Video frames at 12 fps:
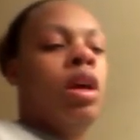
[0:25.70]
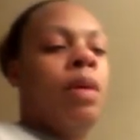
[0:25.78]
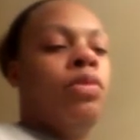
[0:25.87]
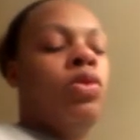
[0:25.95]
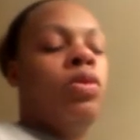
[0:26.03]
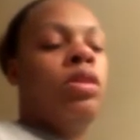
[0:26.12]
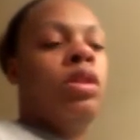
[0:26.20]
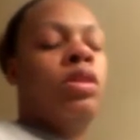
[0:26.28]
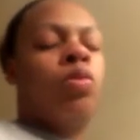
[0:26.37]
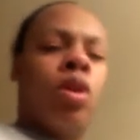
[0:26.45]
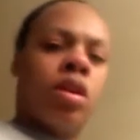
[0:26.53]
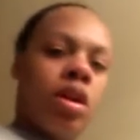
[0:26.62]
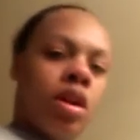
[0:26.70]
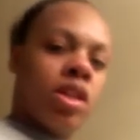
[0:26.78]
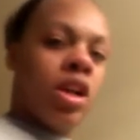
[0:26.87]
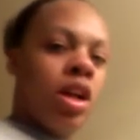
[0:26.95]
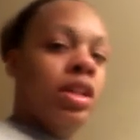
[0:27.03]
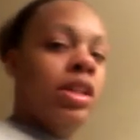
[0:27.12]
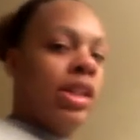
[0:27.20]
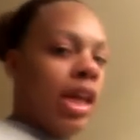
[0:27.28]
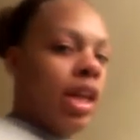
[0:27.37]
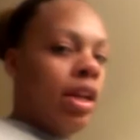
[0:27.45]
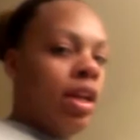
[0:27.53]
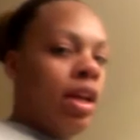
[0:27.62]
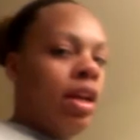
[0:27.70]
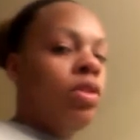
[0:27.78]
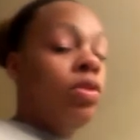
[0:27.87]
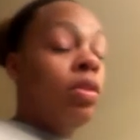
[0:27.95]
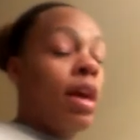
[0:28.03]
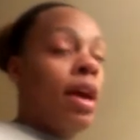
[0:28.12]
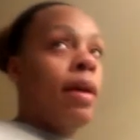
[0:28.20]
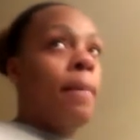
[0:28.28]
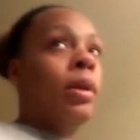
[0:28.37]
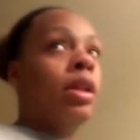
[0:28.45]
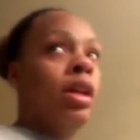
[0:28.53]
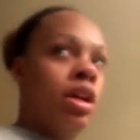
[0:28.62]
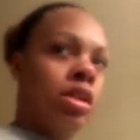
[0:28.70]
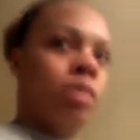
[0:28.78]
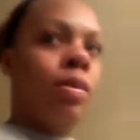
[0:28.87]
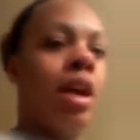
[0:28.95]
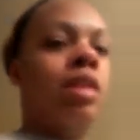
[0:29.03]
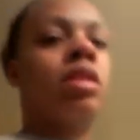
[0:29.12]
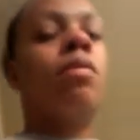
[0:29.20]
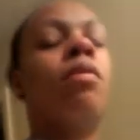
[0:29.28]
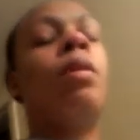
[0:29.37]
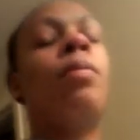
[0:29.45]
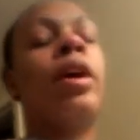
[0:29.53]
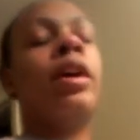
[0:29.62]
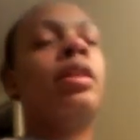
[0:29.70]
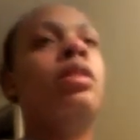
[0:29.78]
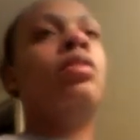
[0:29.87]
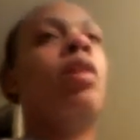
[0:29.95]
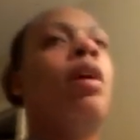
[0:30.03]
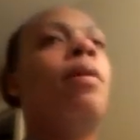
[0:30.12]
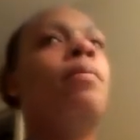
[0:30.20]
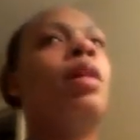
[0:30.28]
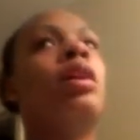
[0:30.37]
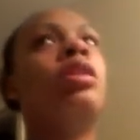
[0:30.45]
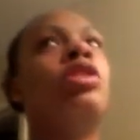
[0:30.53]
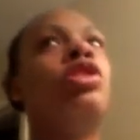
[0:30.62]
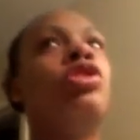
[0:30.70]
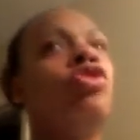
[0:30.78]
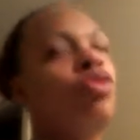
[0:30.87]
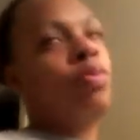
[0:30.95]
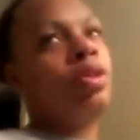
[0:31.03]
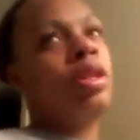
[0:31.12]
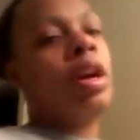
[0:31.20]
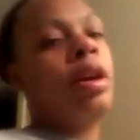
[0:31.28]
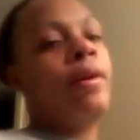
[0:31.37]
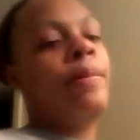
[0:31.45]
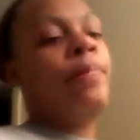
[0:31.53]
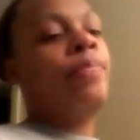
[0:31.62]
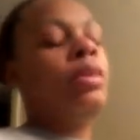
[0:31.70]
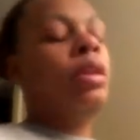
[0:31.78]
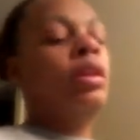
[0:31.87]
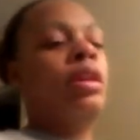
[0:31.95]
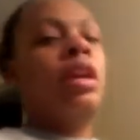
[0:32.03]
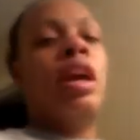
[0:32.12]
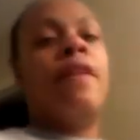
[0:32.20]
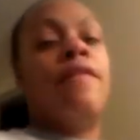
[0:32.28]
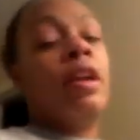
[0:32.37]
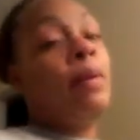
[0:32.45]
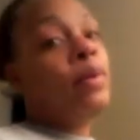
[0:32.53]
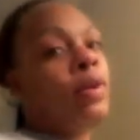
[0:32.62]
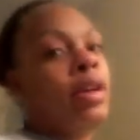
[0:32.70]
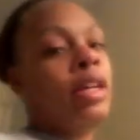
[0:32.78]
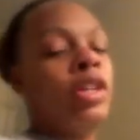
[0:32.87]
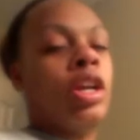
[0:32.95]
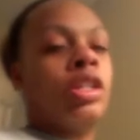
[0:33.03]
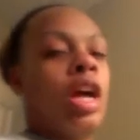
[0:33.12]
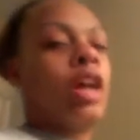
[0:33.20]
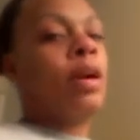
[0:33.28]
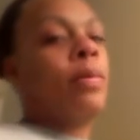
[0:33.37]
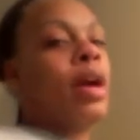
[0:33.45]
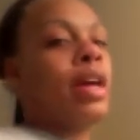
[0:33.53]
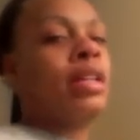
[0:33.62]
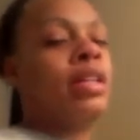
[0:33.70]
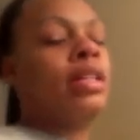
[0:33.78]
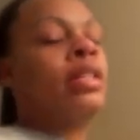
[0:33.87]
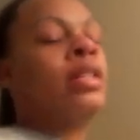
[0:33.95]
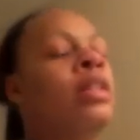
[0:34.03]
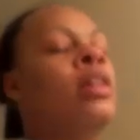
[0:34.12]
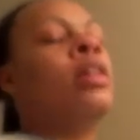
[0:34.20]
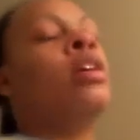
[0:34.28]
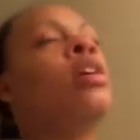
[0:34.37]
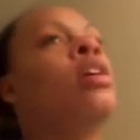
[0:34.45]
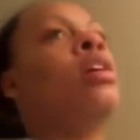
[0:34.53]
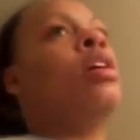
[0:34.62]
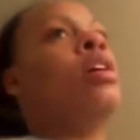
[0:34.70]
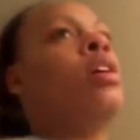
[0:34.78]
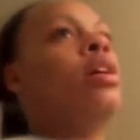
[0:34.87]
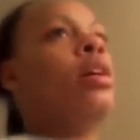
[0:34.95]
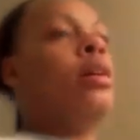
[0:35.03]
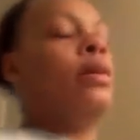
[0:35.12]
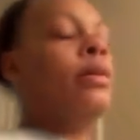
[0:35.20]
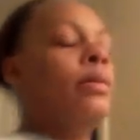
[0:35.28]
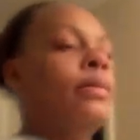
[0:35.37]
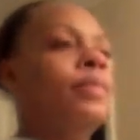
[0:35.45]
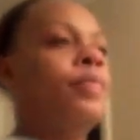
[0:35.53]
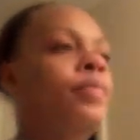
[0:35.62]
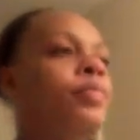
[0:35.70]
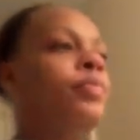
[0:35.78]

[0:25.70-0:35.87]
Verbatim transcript: I'm doing this workout. It's called Insanity. I do that plus basketball practice. So I'm like super tired. In February, I start soccer practice. Um,